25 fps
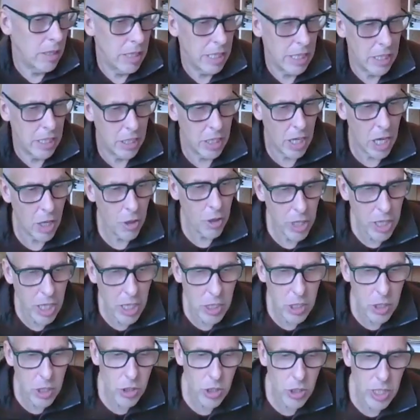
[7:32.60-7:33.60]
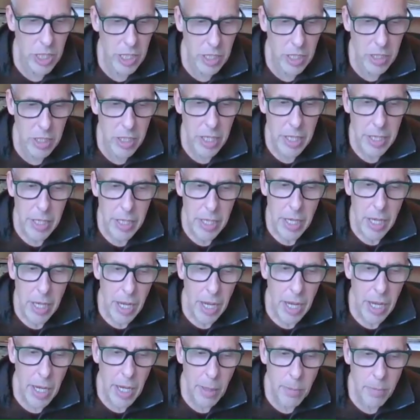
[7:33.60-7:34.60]
in other countries?
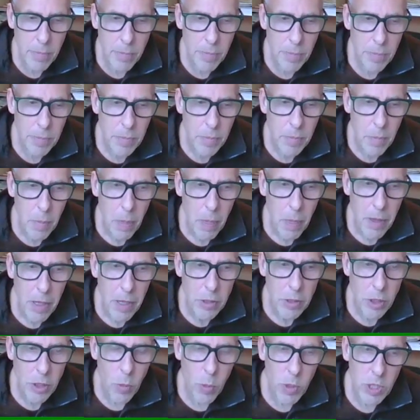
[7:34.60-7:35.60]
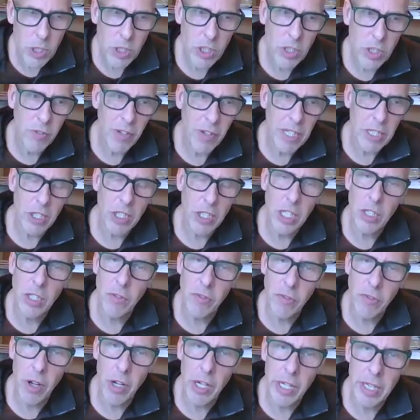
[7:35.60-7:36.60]
So once you've actually
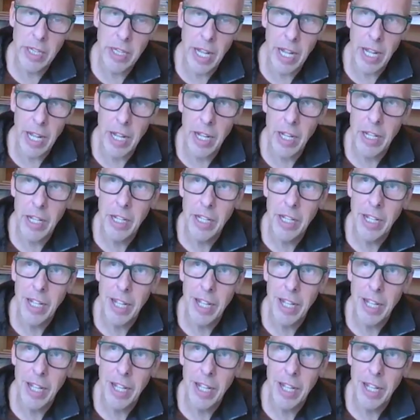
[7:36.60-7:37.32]
defined that,